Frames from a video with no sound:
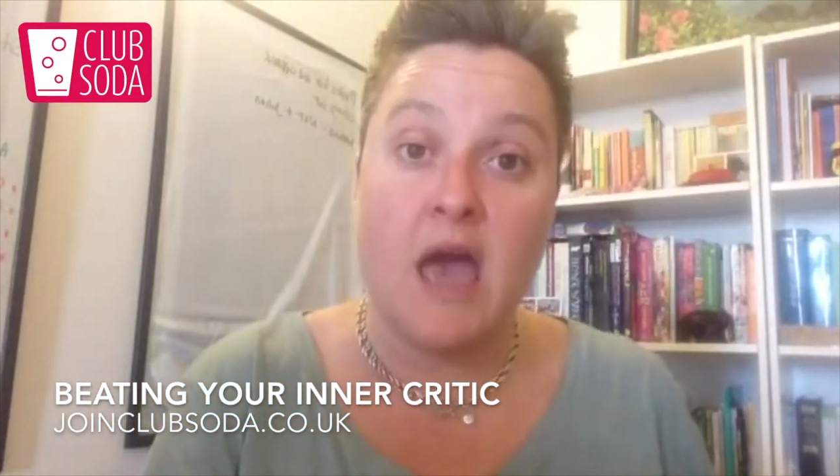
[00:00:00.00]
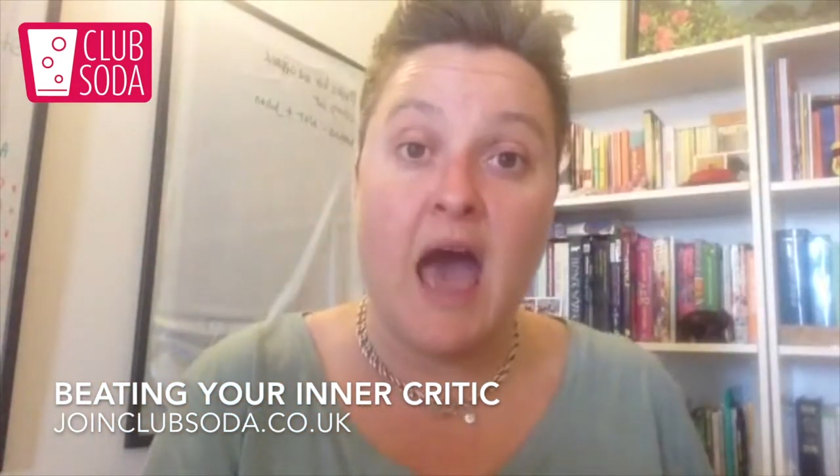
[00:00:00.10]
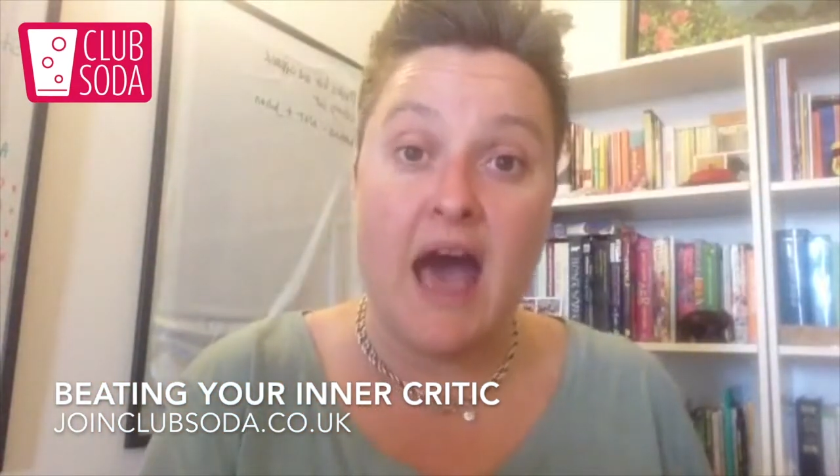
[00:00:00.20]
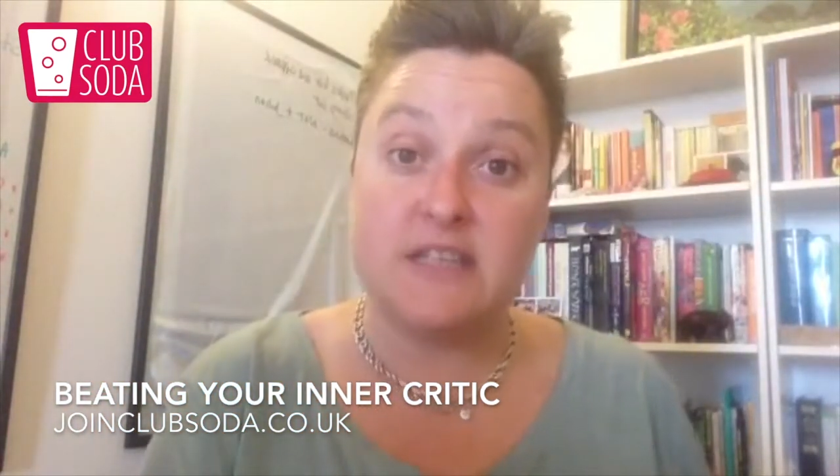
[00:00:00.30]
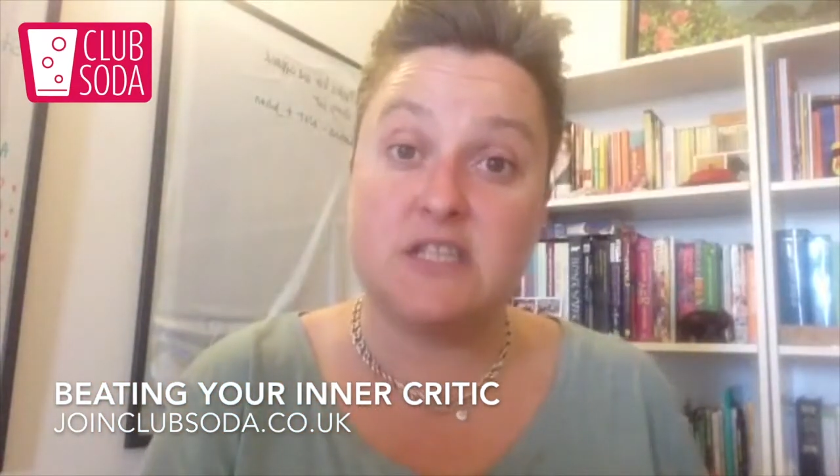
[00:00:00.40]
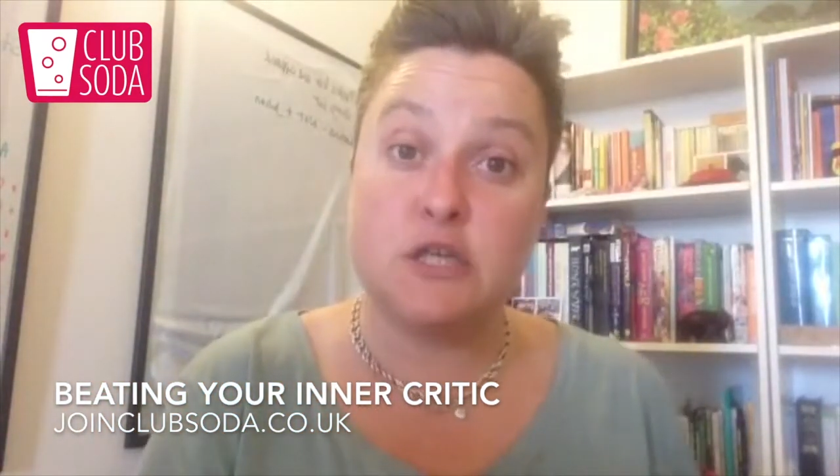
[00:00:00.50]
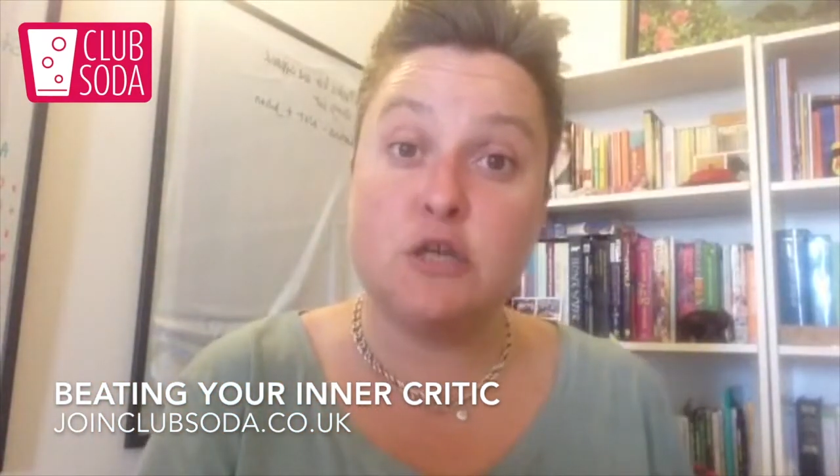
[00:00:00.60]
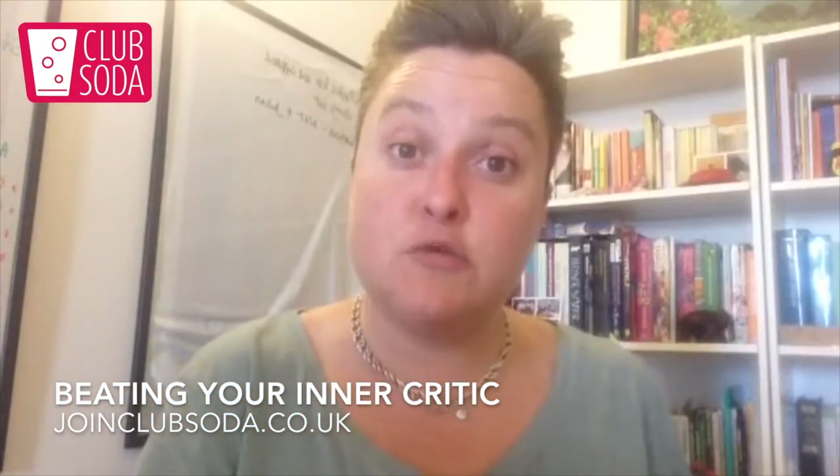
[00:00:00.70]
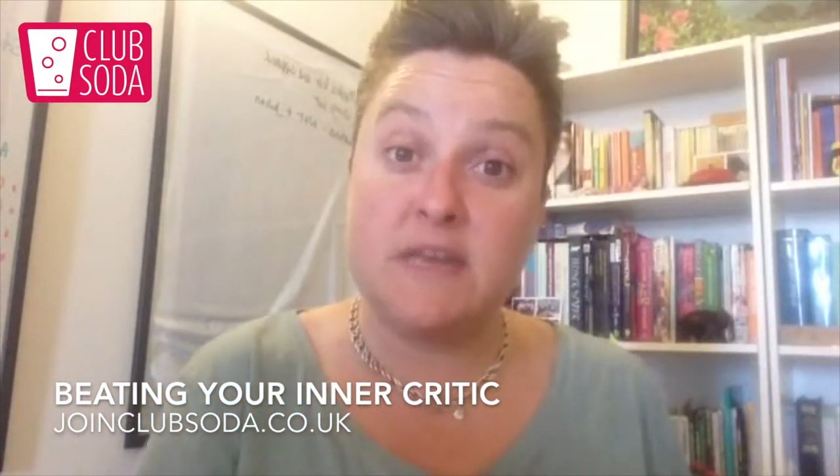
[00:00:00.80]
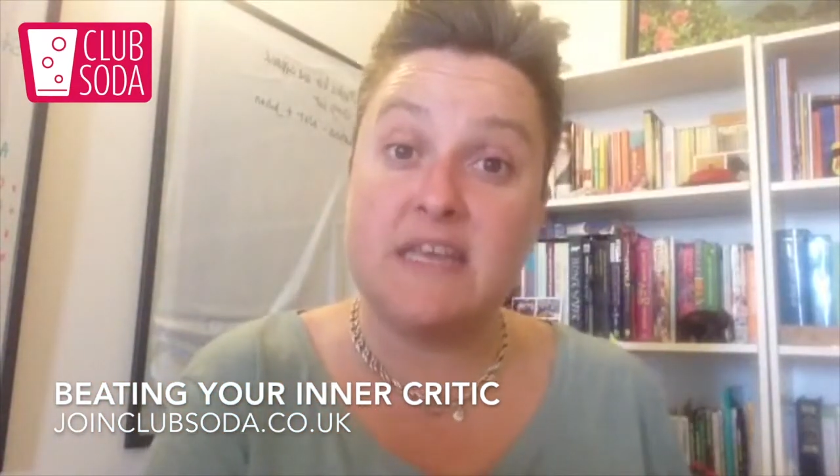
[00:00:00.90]
And so
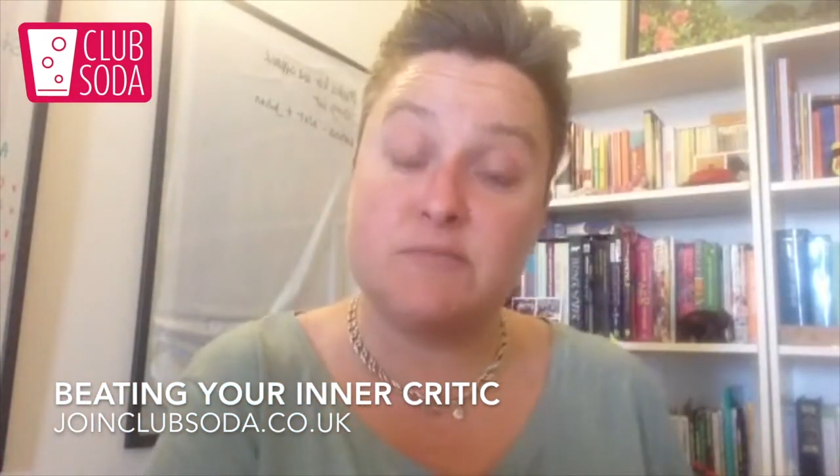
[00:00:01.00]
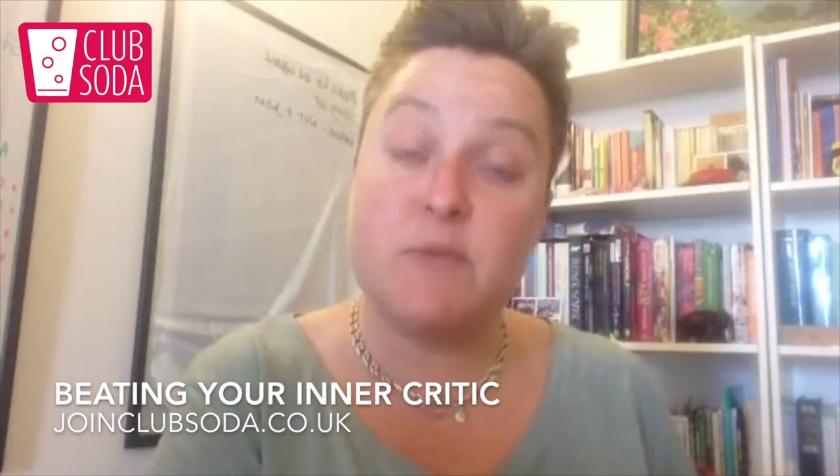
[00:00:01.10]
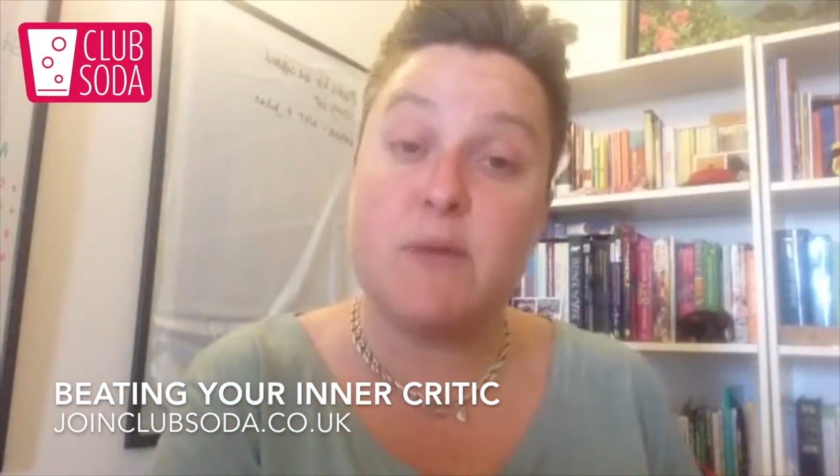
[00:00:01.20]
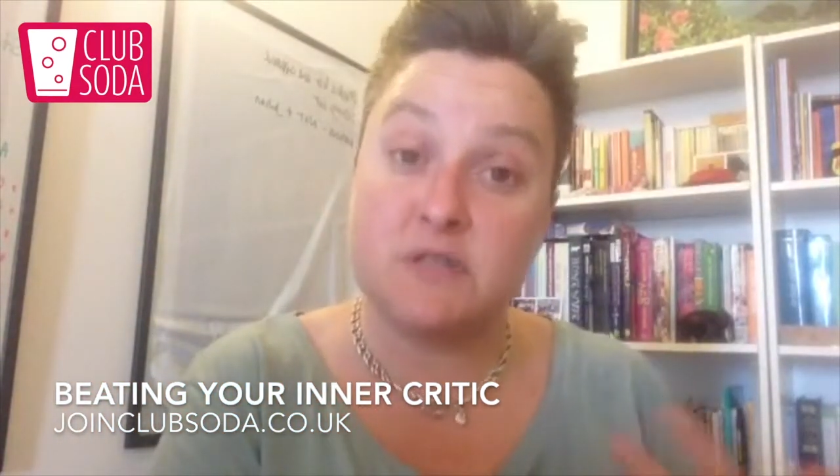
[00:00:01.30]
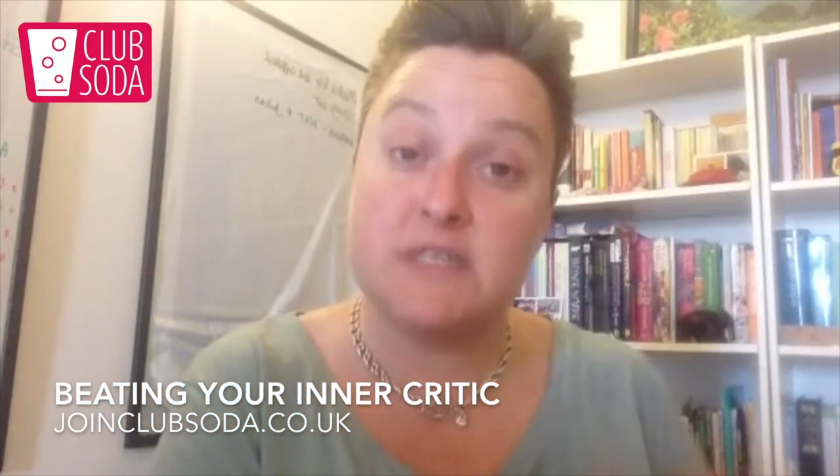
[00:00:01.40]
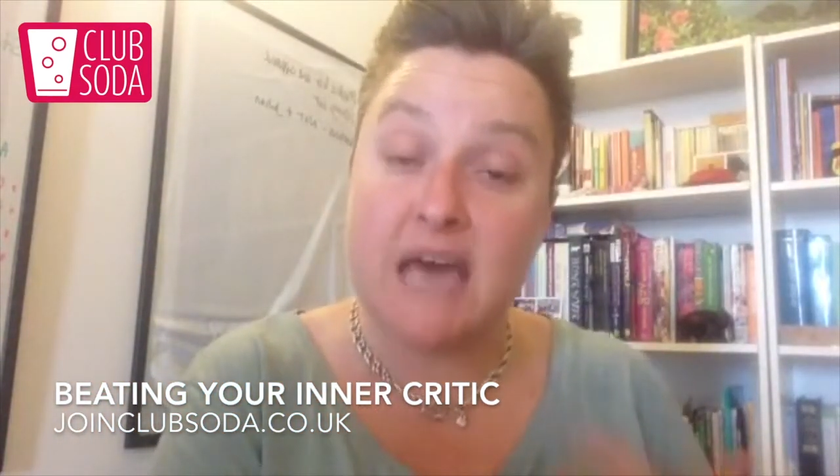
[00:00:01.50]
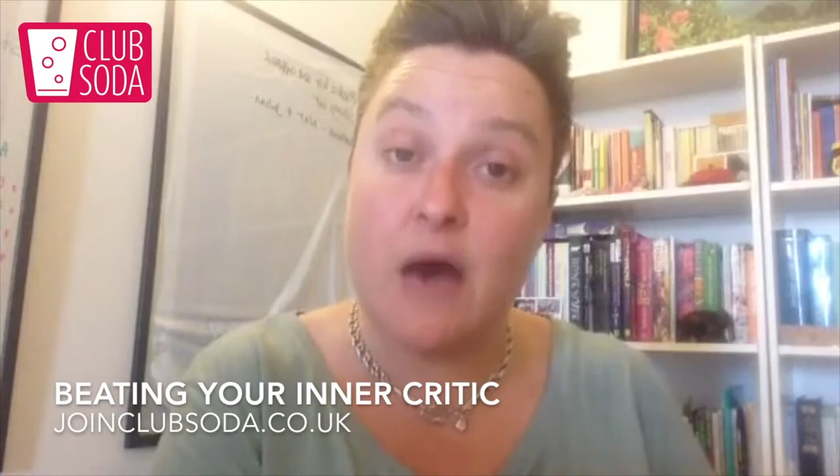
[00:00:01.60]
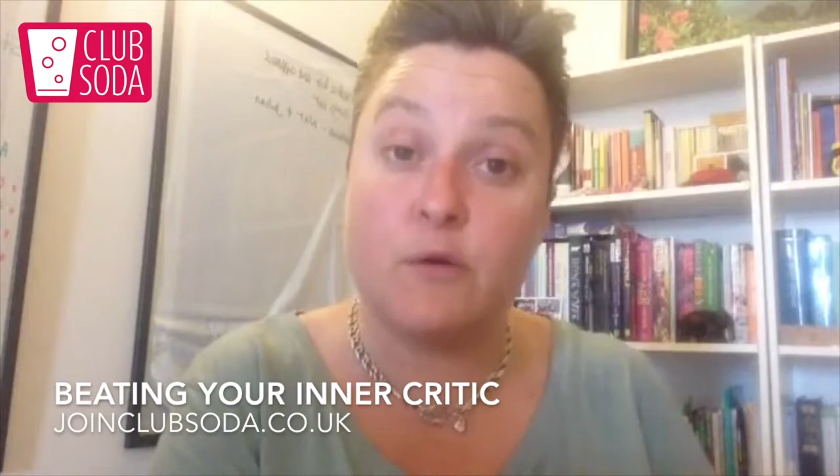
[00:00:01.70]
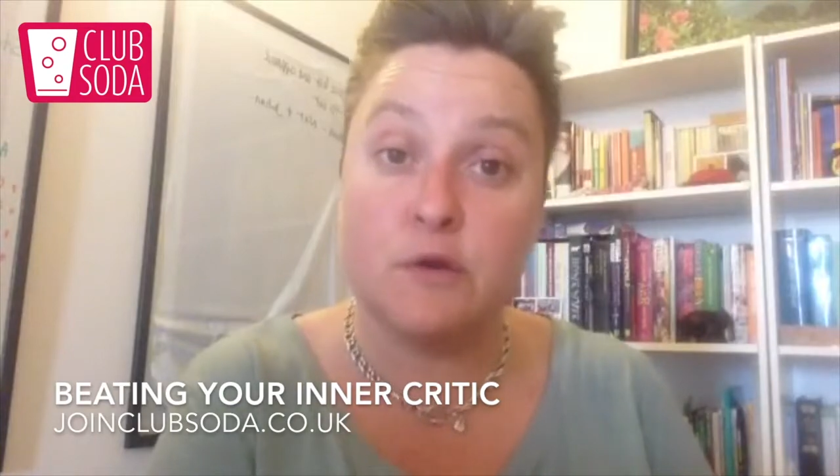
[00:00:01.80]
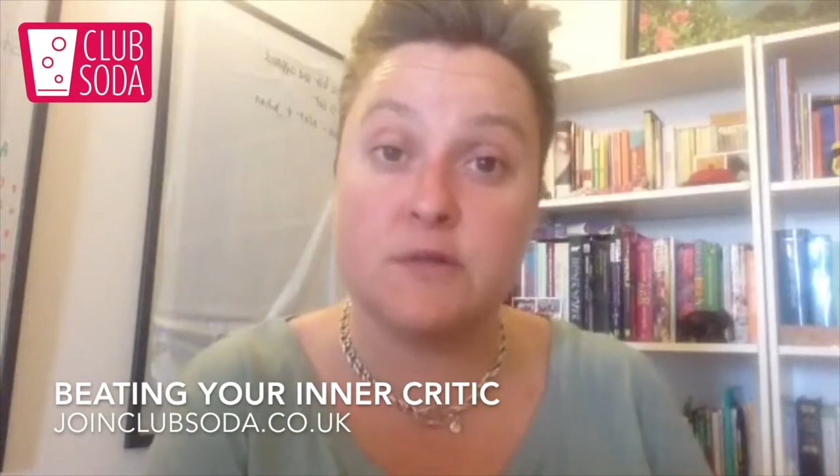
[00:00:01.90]
you need to be able to
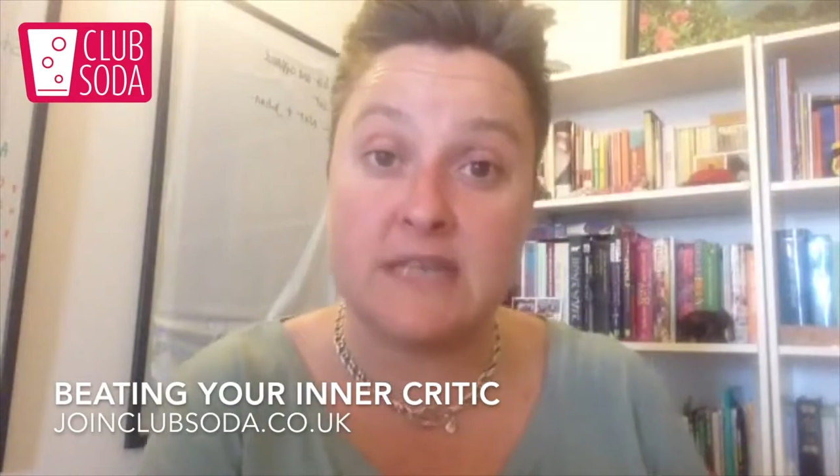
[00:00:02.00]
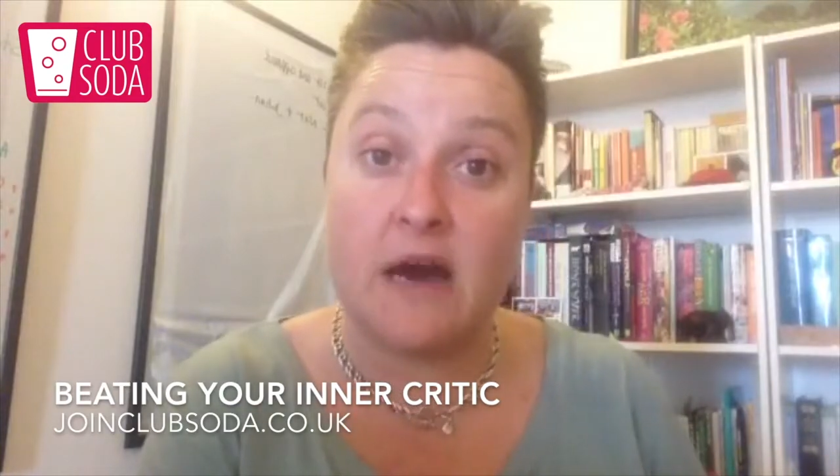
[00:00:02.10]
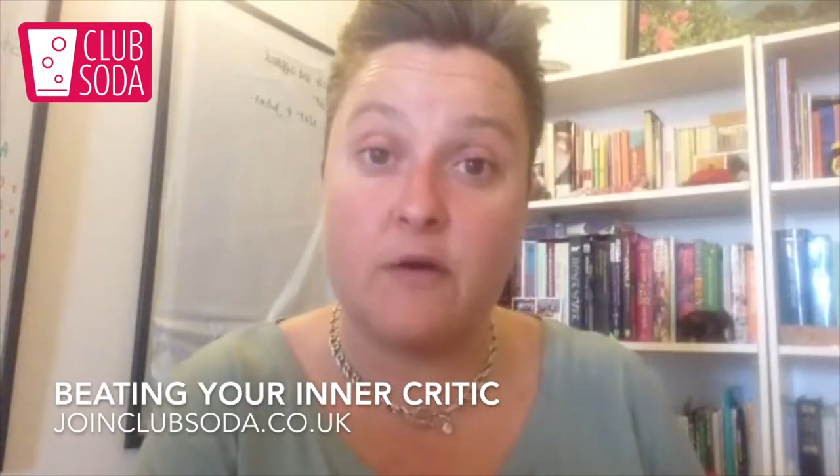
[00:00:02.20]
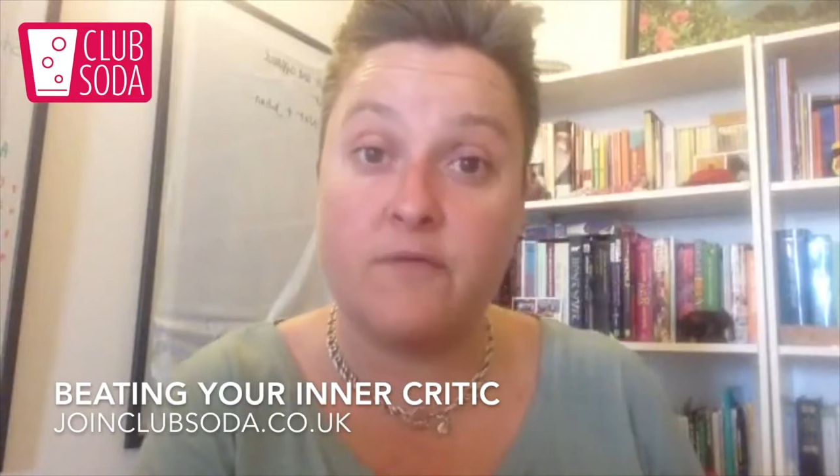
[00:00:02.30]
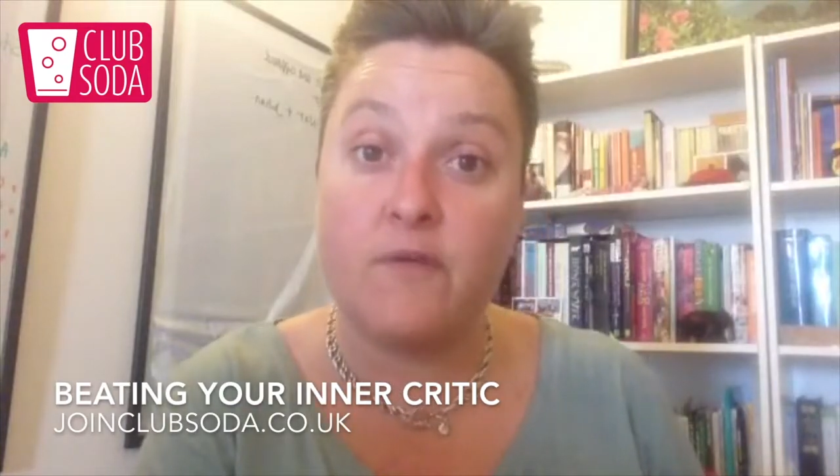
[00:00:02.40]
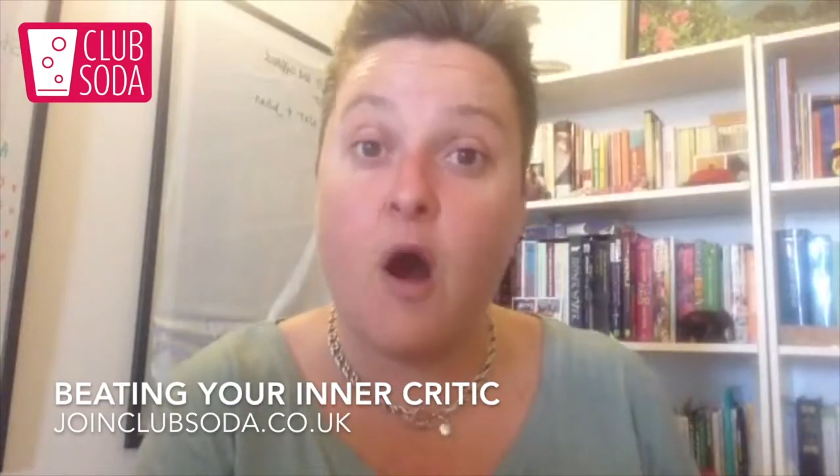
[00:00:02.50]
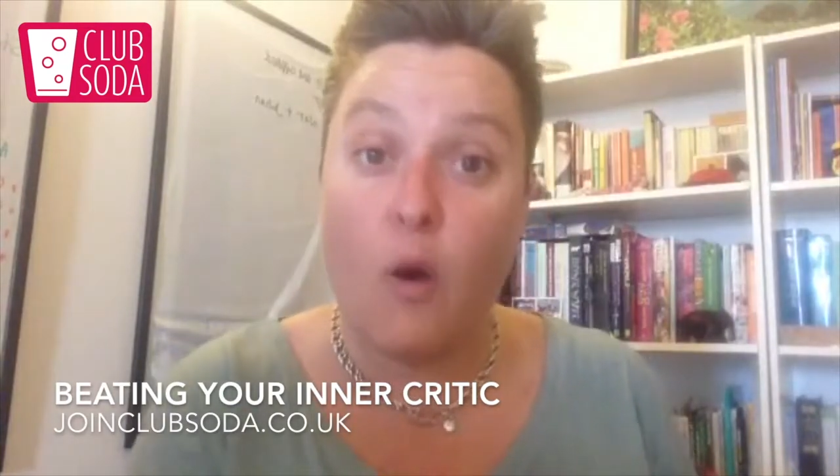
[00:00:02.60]
tell yourself